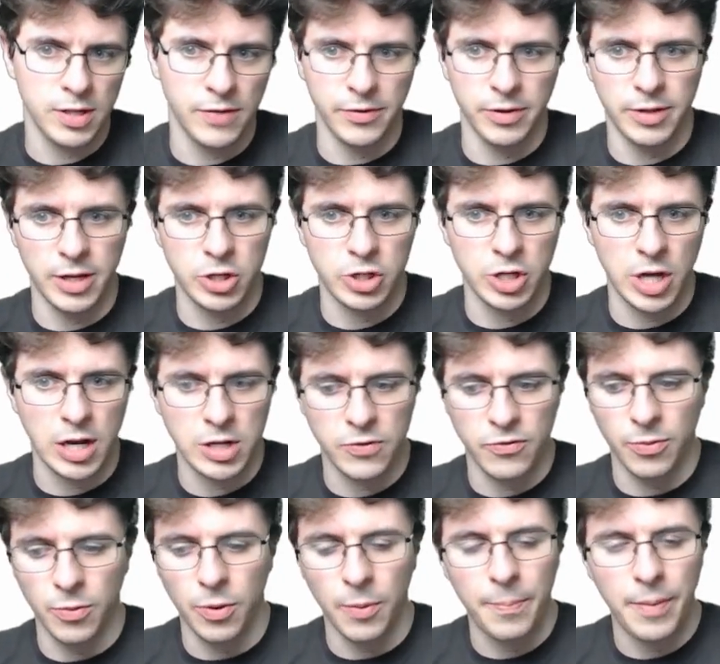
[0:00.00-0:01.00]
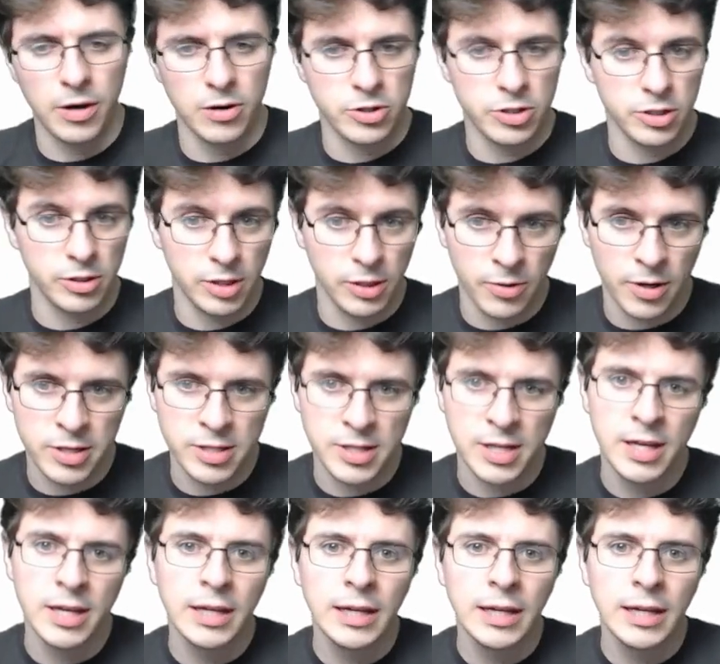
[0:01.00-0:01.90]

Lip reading: even though they changed from what power shielding was.